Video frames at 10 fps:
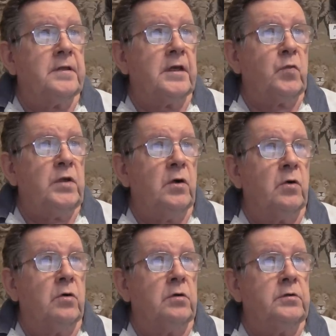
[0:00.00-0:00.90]
that we
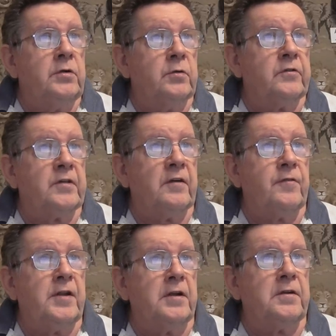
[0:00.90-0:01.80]
all who are
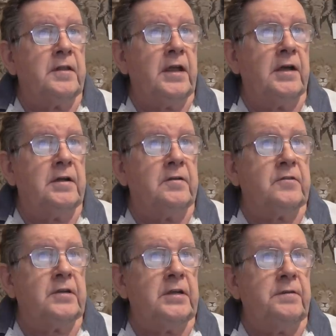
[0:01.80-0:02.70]
suffering under the
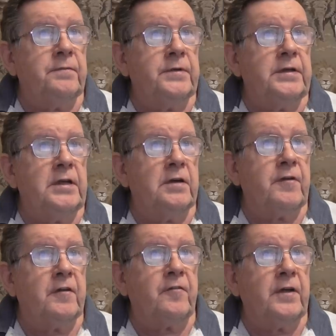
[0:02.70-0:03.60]
ANC,
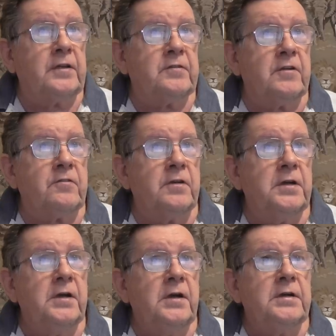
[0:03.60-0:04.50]
EFF, etc.,
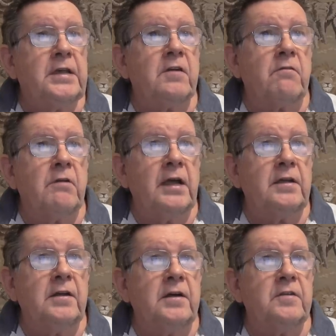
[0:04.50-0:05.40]
get
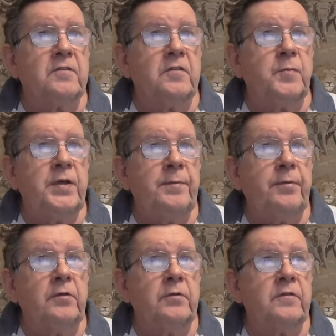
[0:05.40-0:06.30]
recognized as
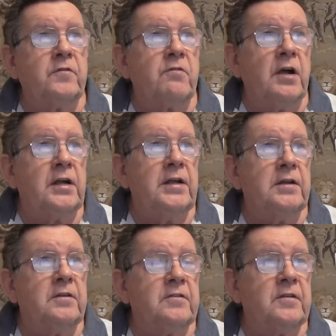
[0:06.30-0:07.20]
people who are
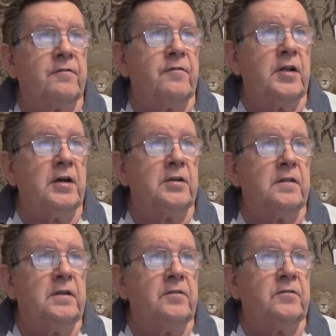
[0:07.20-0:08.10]
struggling and suffering
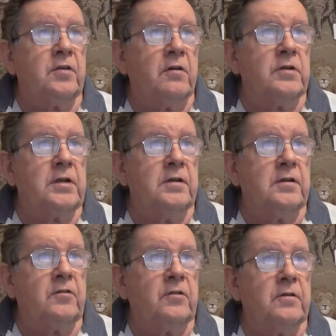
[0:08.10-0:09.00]
under these torrid
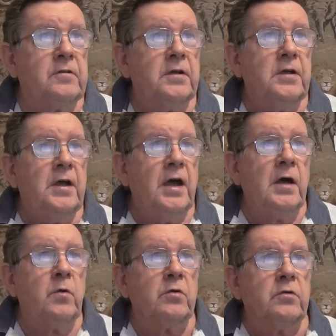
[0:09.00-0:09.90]
conditions
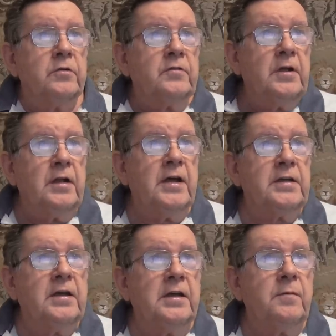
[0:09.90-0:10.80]
and would also
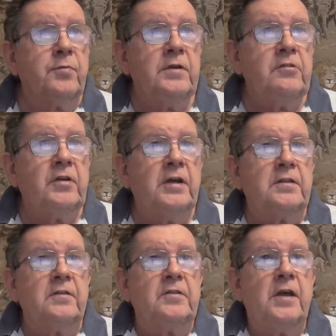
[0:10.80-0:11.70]
like and
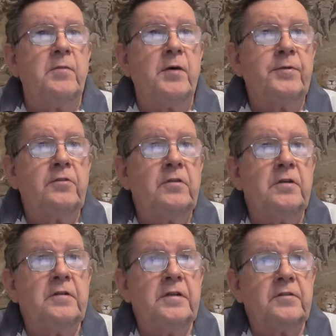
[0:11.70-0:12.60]
appreciate the same
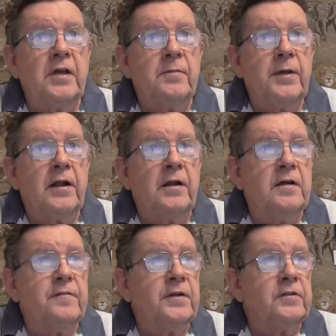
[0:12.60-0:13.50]
opportunities at a better
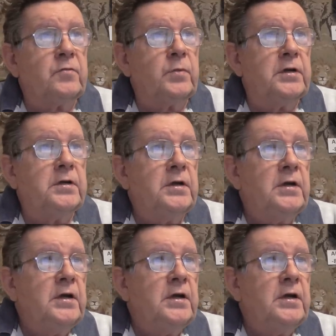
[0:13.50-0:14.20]
life elsewhere.